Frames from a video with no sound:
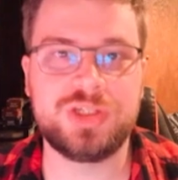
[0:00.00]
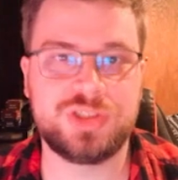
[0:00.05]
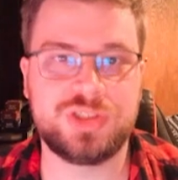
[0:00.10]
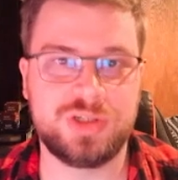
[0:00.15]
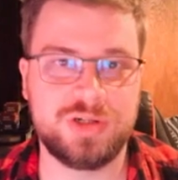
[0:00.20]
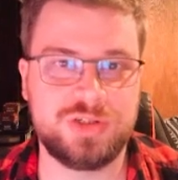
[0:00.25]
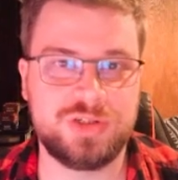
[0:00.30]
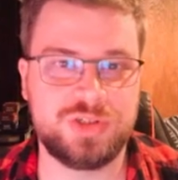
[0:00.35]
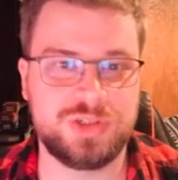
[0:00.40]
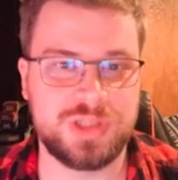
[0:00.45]

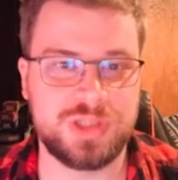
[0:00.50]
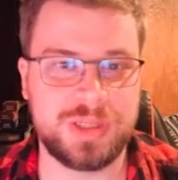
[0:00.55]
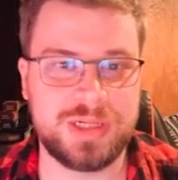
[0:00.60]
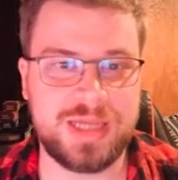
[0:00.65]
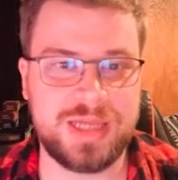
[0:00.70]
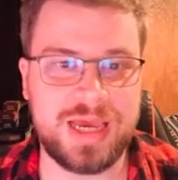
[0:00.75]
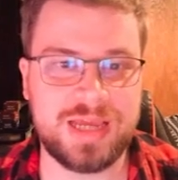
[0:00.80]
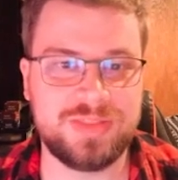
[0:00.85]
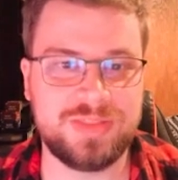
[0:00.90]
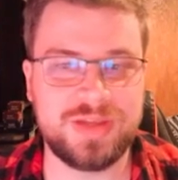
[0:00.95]
Searchers in the
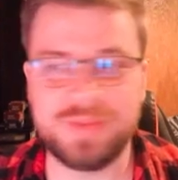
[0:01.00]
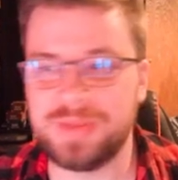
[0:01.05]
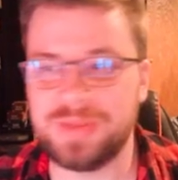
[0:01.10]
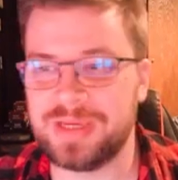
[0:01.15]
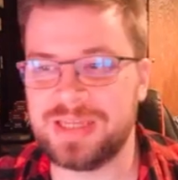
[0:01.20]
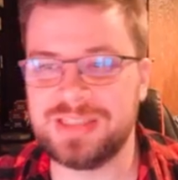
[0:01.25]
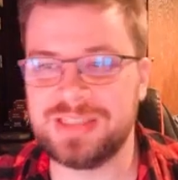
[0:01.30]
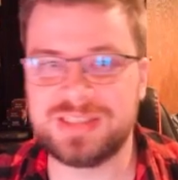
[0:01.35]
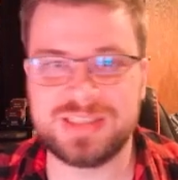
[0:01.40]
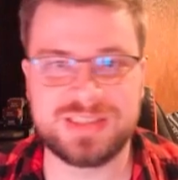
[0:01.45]
deck that the
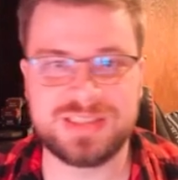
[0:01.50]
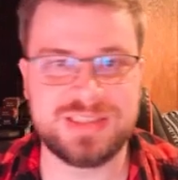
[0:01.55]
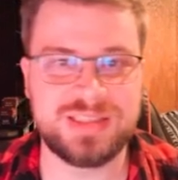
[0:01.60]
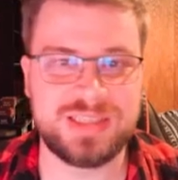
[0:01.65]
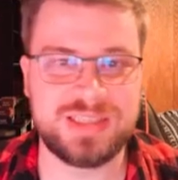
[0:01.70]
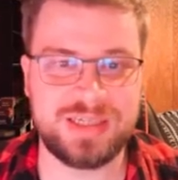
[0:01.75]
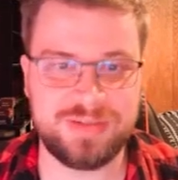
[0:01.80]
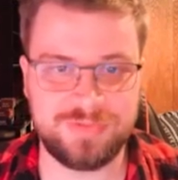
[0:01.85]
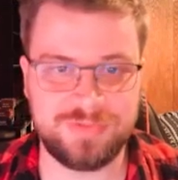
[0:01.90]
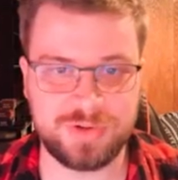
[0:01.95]

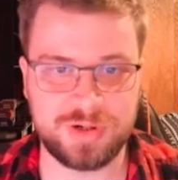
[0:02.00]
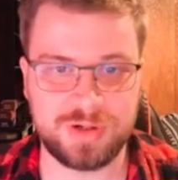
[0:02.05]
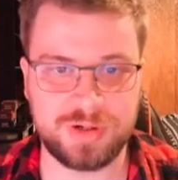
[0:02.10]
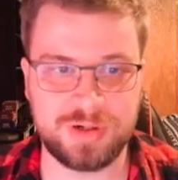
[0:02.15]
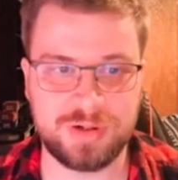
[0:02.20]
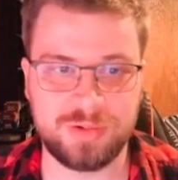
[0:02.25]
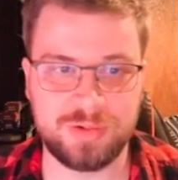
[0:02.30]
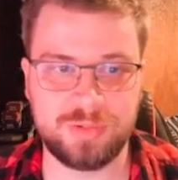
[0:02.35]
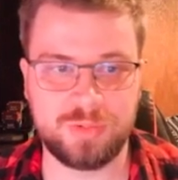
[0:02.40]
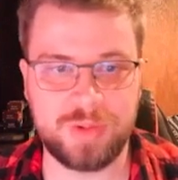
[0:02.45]
consistency
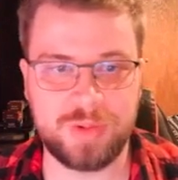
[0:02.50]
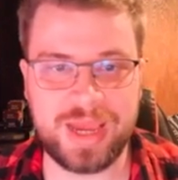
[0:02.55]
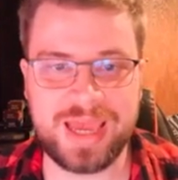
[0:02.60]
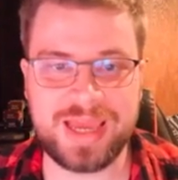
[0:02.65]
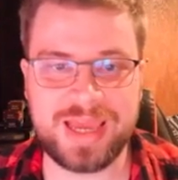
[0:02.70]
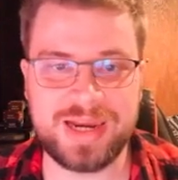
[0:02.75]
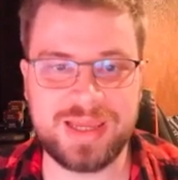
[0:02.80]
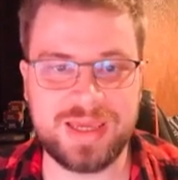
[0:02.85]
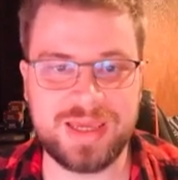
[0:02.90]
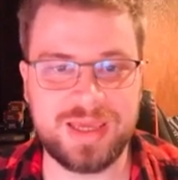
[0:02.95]
for
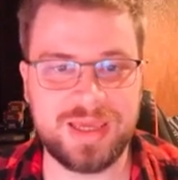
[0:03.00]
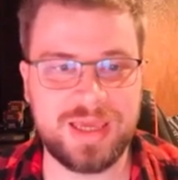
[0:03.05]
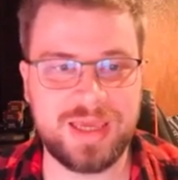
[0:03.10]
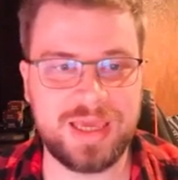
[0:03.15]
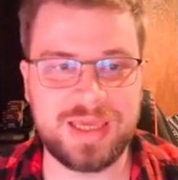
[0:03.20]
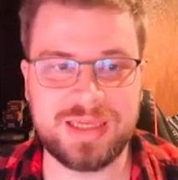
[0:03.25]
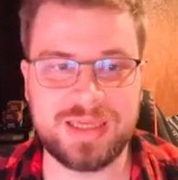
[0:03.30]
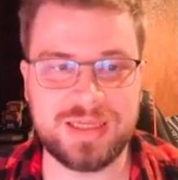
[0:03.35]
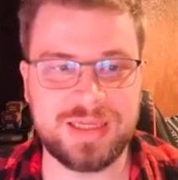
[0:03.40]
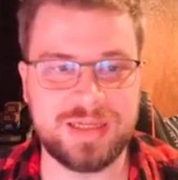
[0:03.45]
red
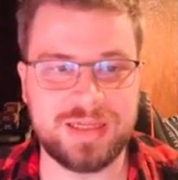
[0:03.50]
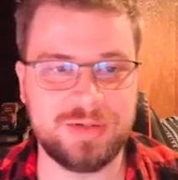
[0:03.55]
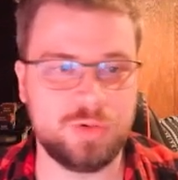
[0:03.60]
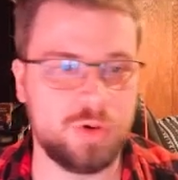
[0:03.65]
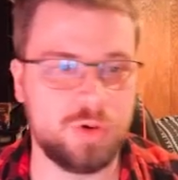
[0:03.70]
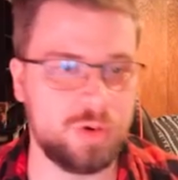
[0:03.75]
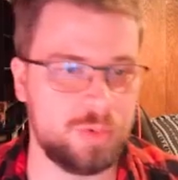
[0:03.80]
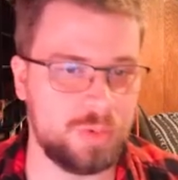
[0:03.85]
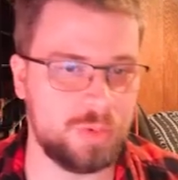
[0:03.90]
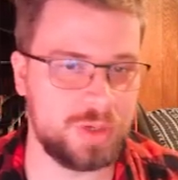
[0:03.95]

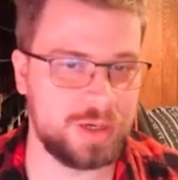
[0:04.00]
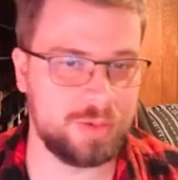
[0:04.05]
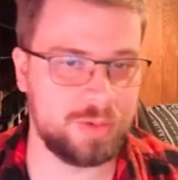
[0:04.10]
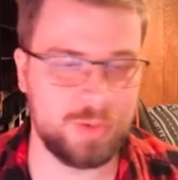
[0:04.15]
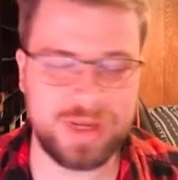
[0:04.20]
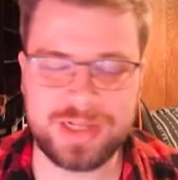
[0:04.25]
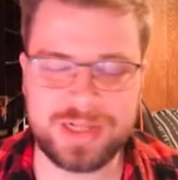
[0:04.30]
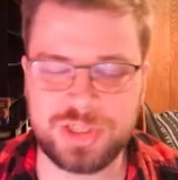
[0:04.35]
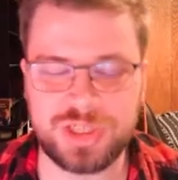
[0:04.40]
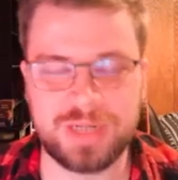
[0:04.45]

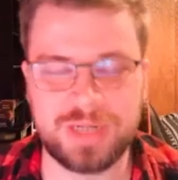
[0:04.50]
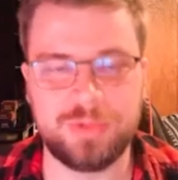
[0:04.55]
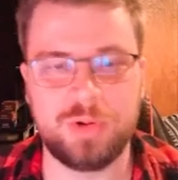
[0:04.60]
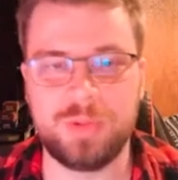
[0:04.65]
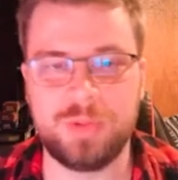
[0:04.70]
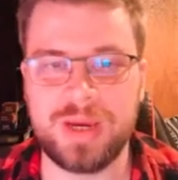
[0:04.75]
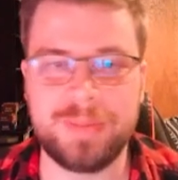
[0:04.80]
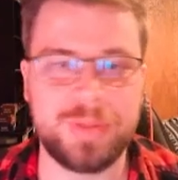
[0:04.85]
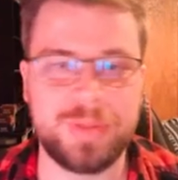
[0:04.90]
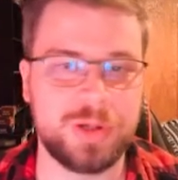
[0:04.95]
red in general,
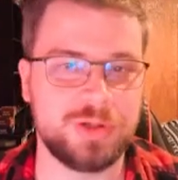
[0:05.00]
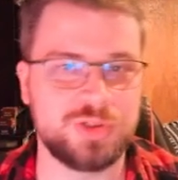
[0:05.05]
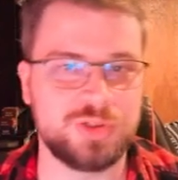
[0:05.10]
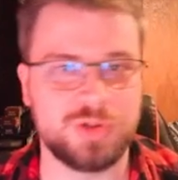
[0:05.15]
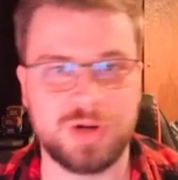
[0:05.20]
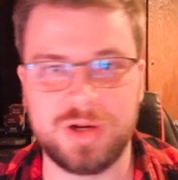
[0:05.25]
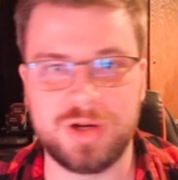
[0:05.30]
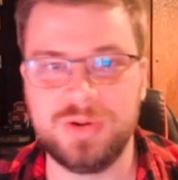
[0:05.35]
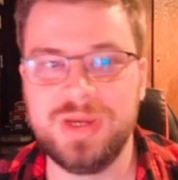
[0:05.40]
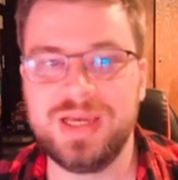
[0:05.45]
Whitebeard or
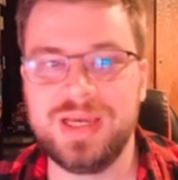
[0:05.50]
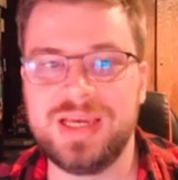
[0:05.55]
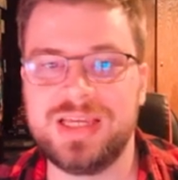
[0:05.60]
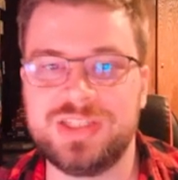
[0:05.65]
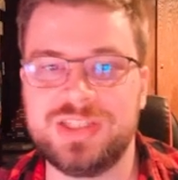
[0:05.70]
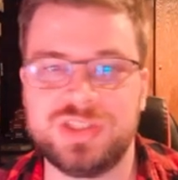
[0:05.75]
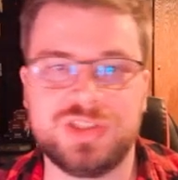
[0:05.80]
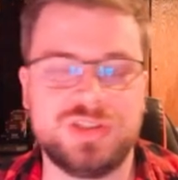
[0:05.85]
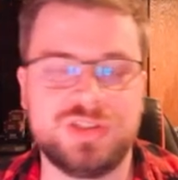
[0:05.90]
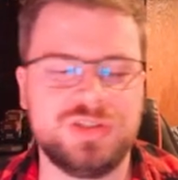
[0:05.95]
Zoro,
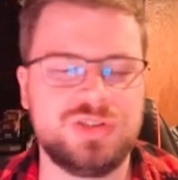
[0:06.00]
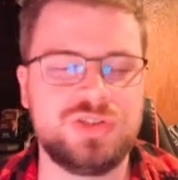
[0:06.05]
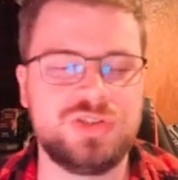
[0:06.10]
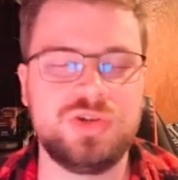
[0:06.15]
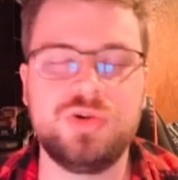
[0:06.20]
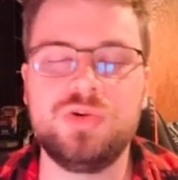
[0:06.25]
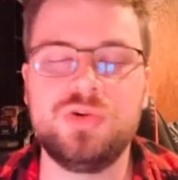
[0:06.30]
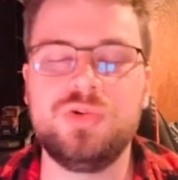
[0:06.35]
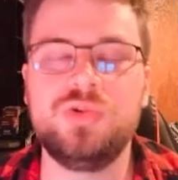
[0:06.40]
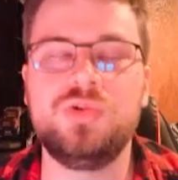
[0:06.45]
is just
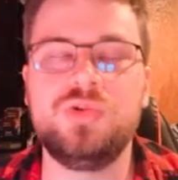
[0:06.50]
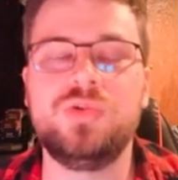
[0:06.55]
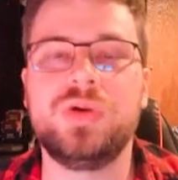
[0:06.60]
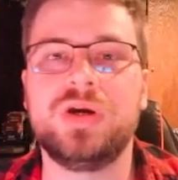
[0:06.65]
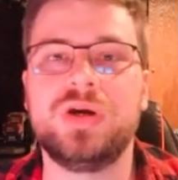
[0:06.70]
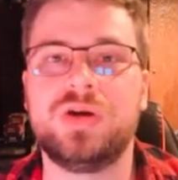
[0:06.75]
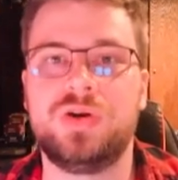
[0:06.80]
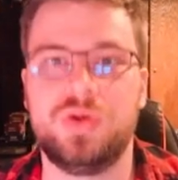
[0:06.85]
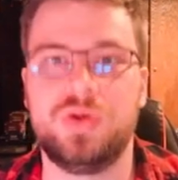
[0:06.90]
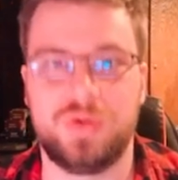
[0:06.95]
too
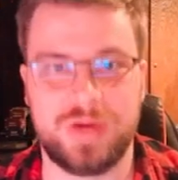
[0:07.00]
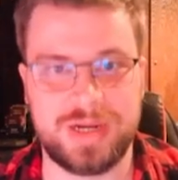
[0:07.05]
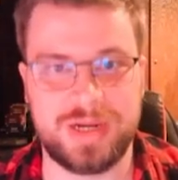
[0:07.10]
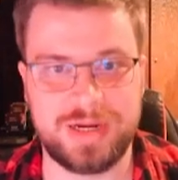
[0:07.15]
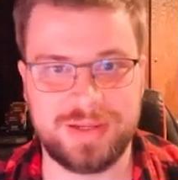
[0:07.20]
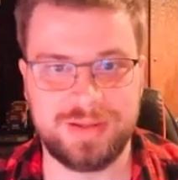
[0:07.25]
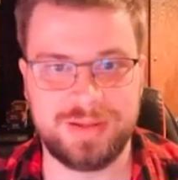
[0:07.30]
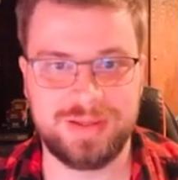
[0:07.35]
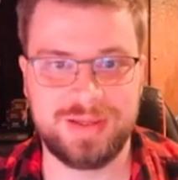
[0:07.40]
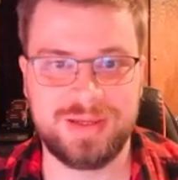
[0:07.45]

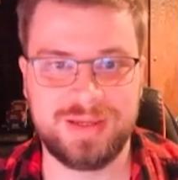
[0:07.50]
good.